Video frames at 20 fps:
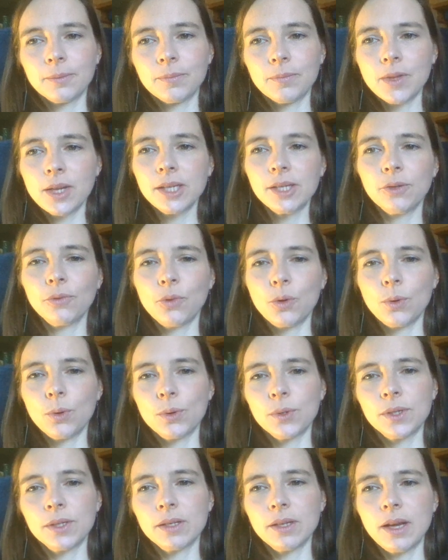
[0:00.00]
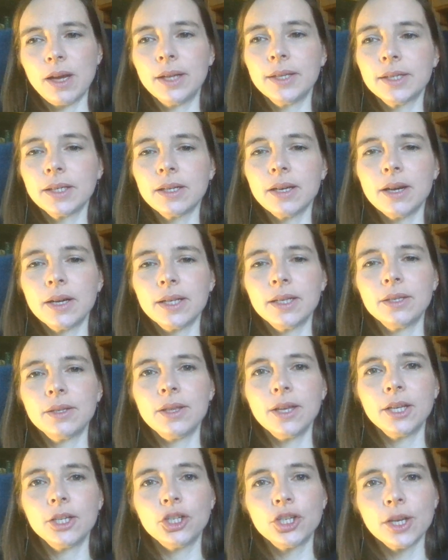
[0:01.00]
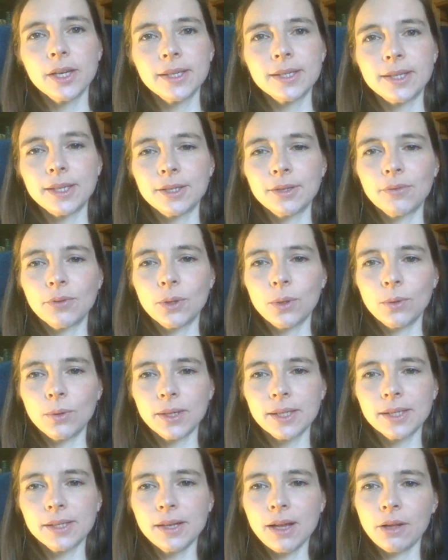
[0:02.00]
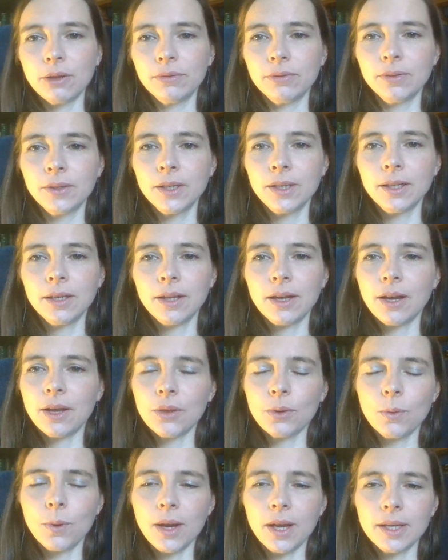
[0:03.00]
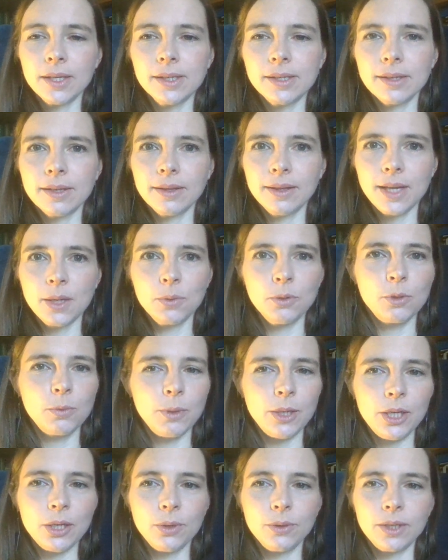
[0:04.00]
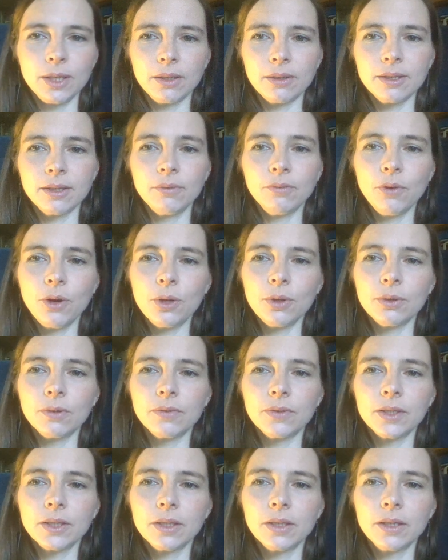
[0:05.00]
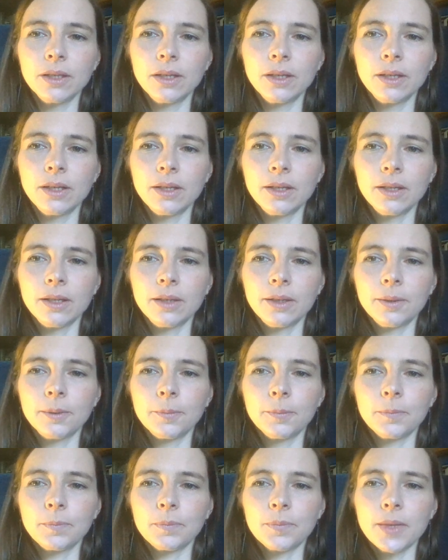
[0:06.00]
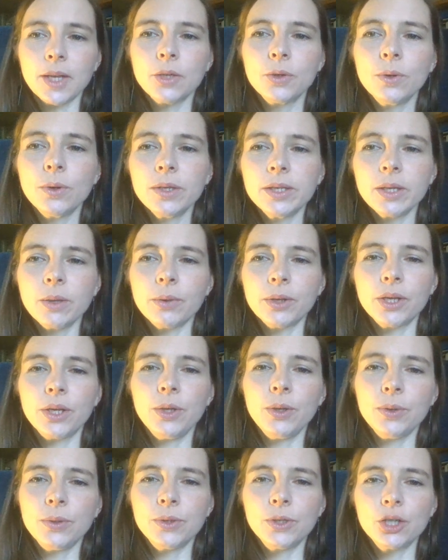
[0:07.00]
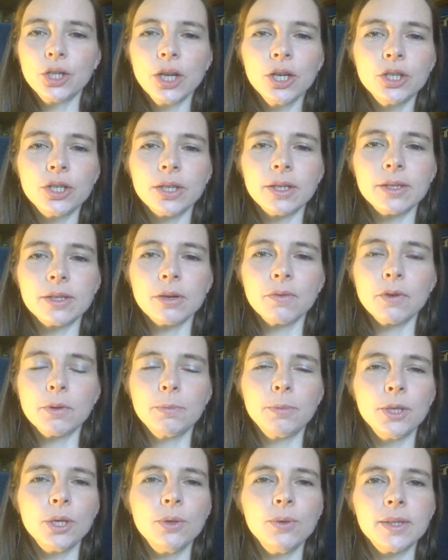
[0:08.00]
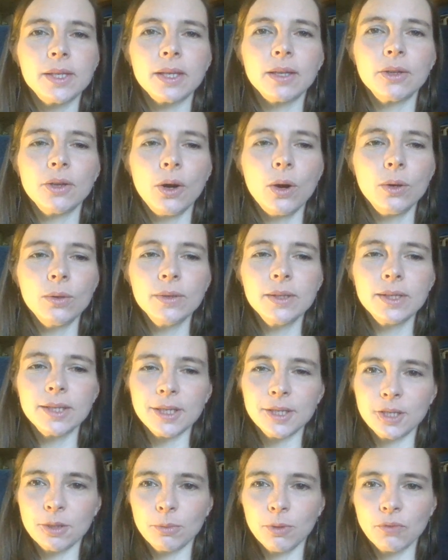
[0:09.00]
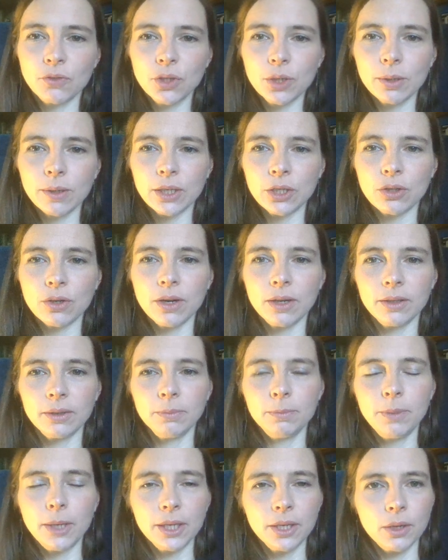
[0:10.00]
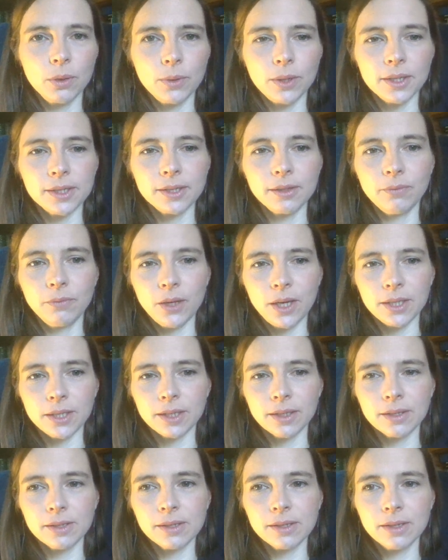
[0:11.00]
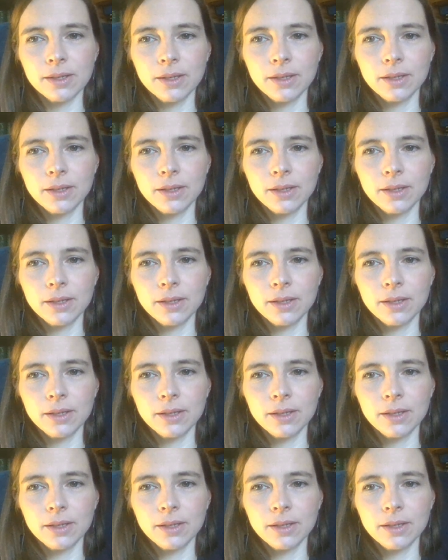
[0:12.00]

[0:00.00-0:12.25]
This, of course, underlined the injustice of the law itself, otherwise there would be no guilt involved. It also accused judges of abusing the whole system of jury trial by coercing verdicts.